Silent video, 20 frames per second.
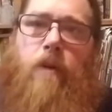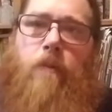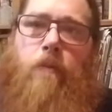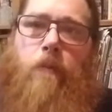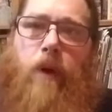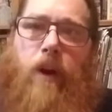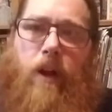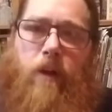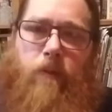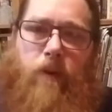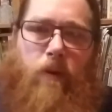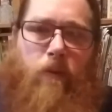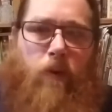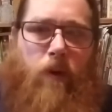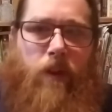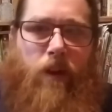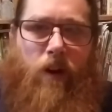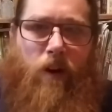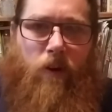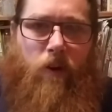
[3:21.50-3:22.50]
but I mean
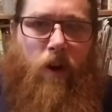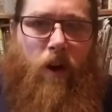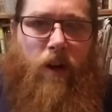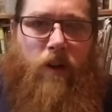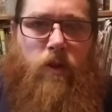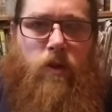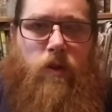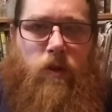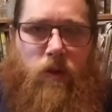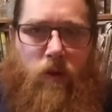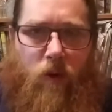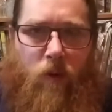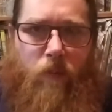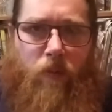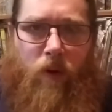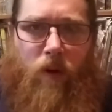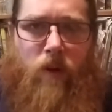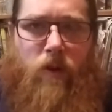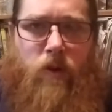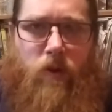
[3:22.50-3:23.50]
where they are not
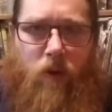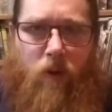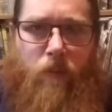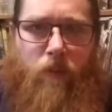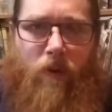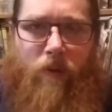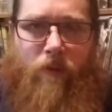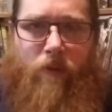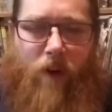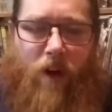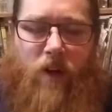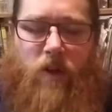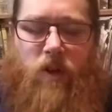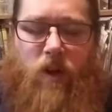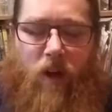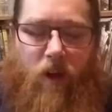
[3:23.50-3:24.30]
super, super fresh